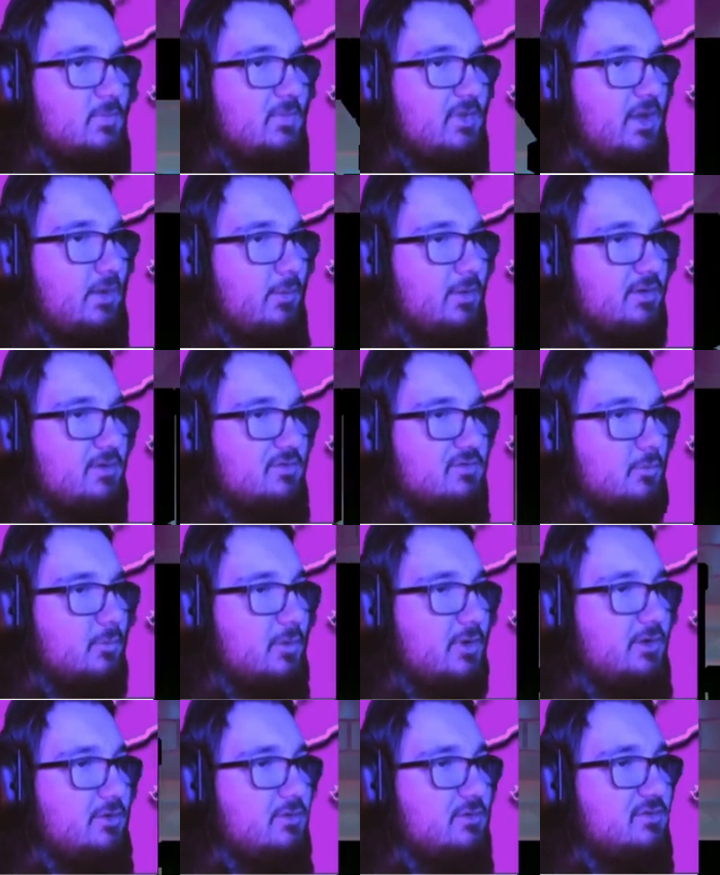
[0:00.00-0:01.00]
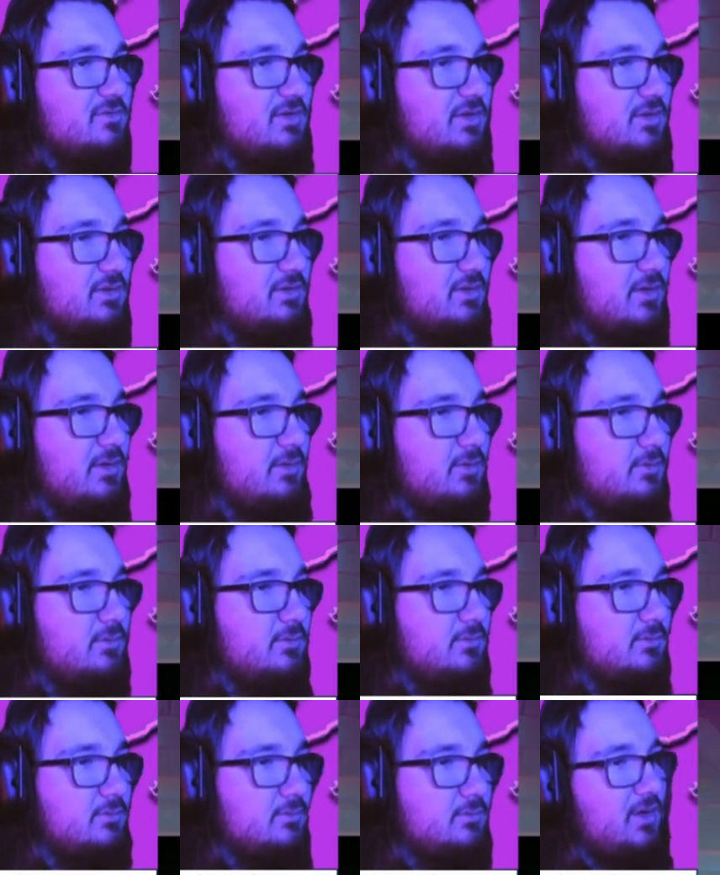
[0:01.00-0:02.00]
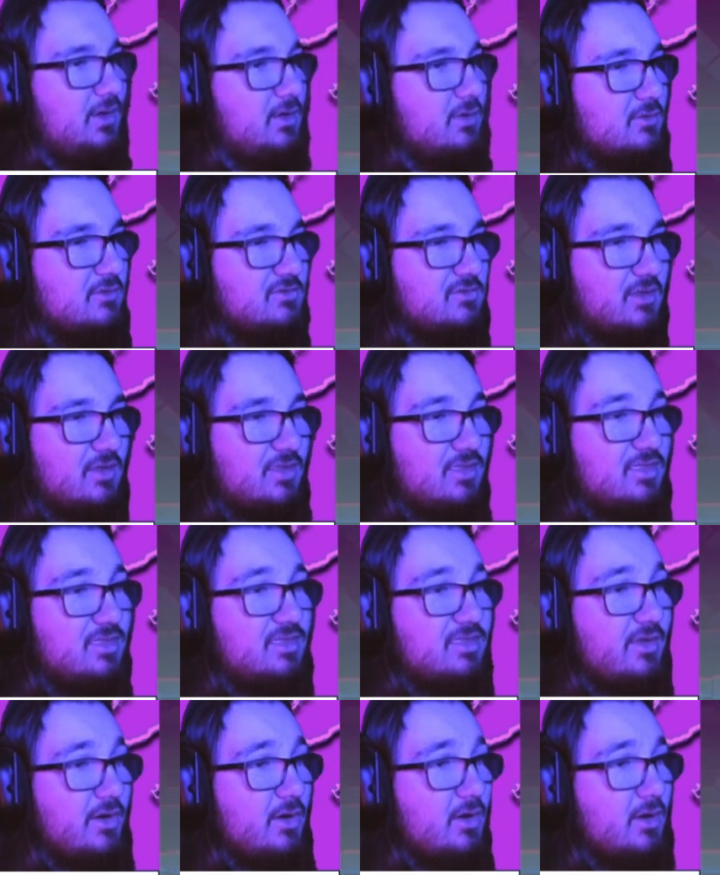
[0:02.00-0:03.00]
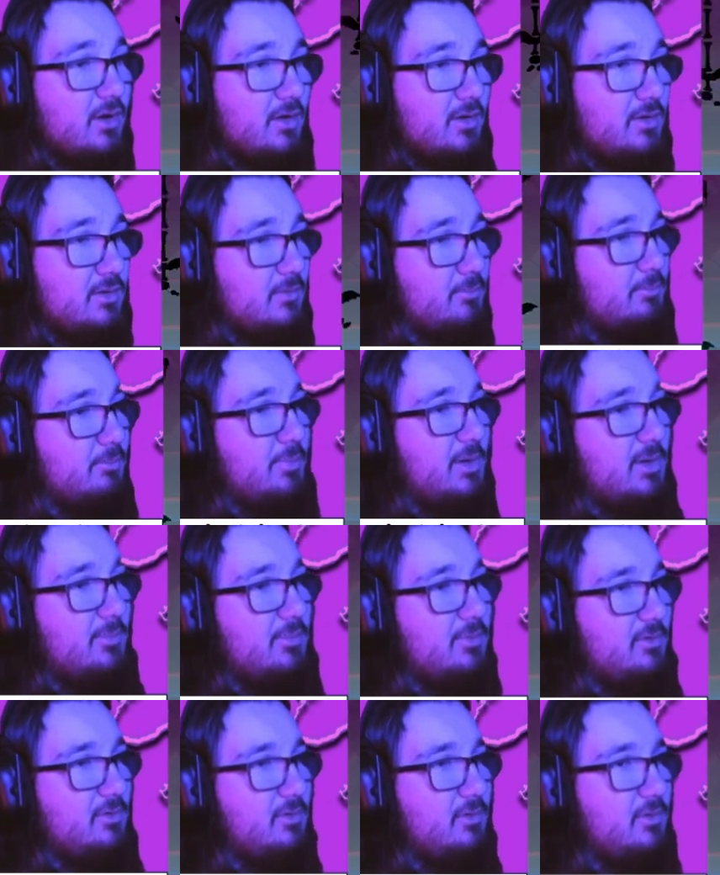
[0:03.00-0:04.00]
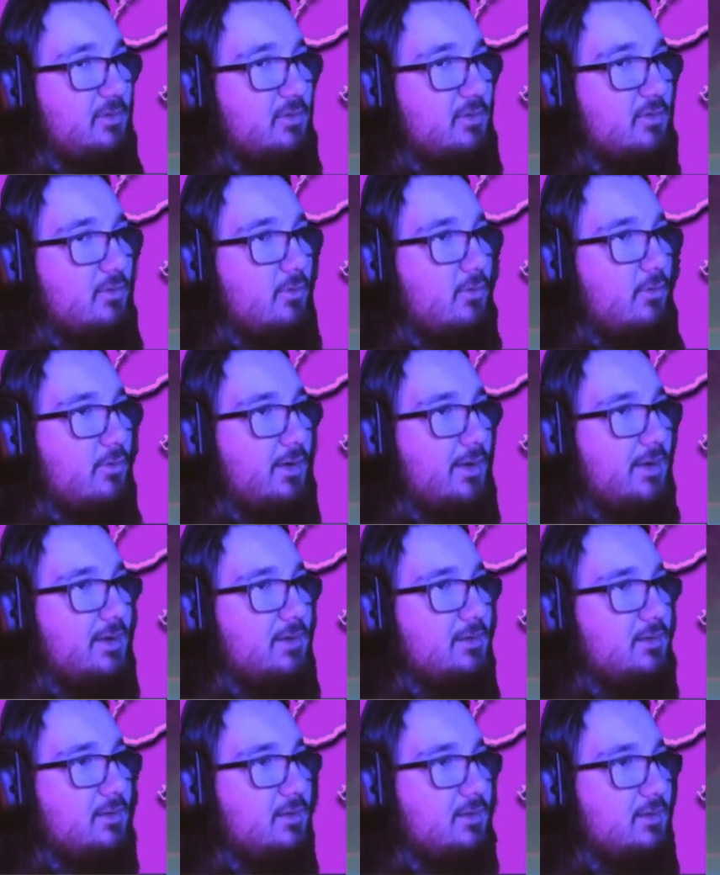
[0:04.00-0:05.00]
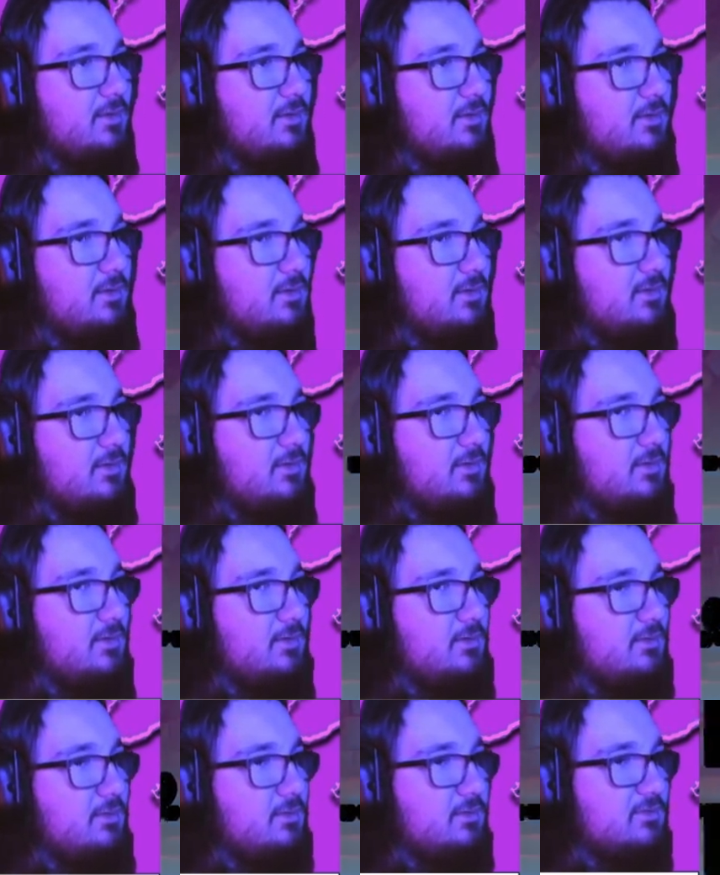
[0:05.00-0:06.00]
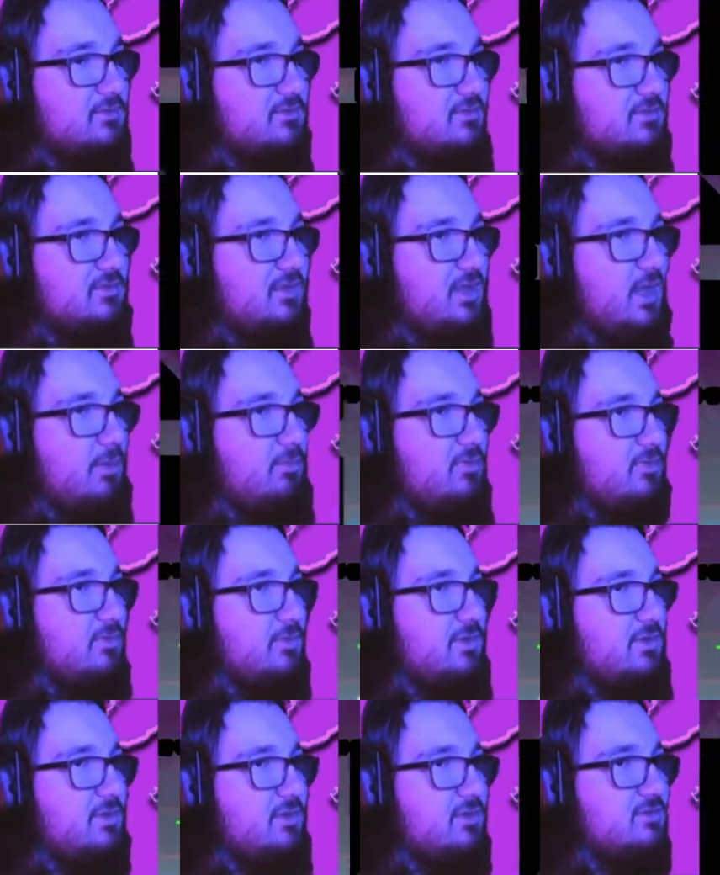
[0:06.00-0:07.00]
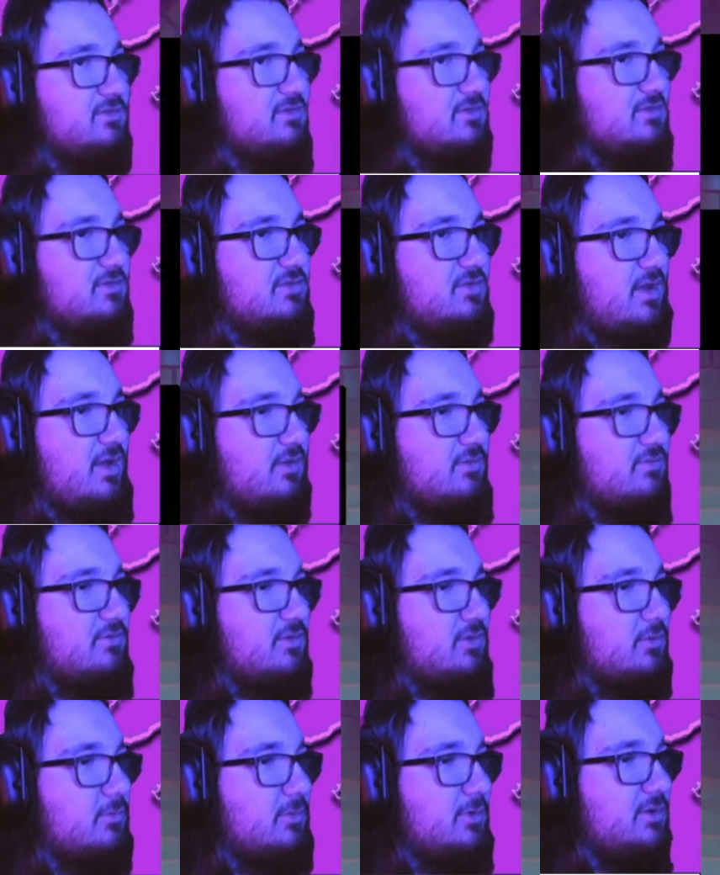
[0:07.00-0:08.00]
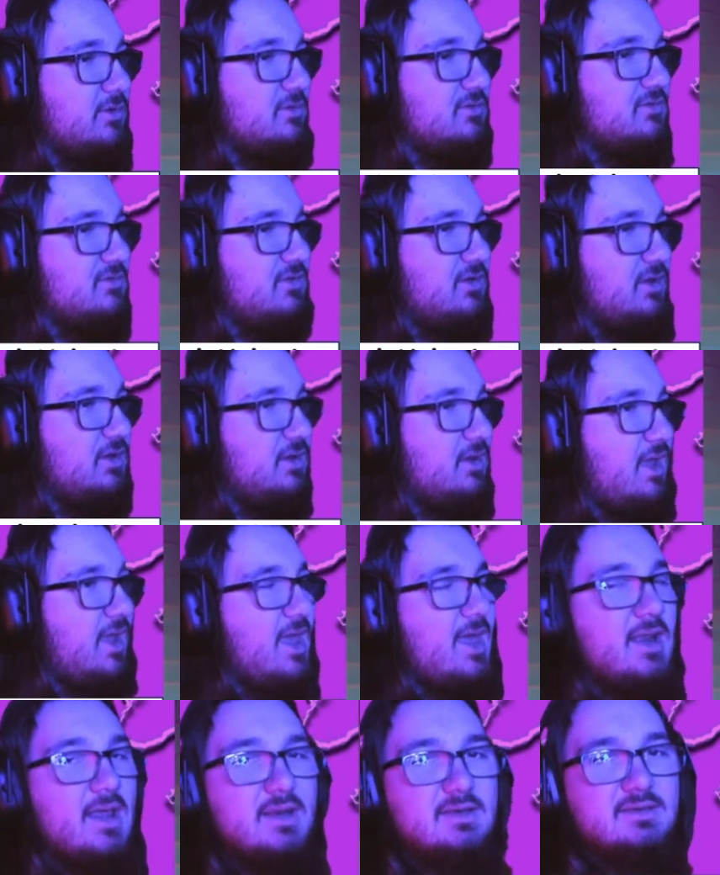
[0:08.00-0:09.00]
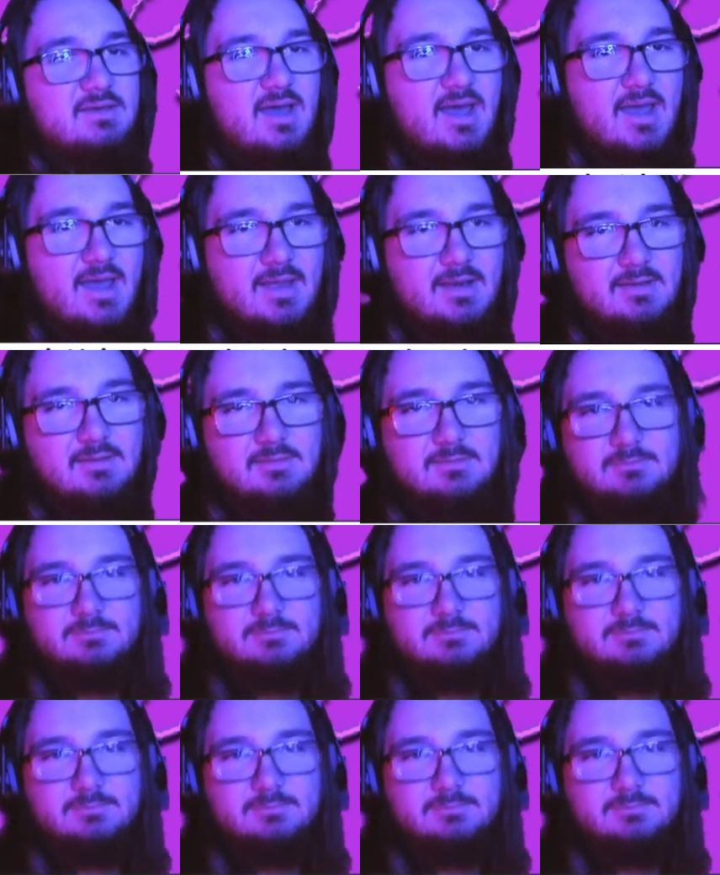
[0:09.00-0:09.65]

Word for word: Now where's the Wonder Seed, though? Here's the third purple coin. Let's just keep doing this to check for the Wonder Seed, and I died.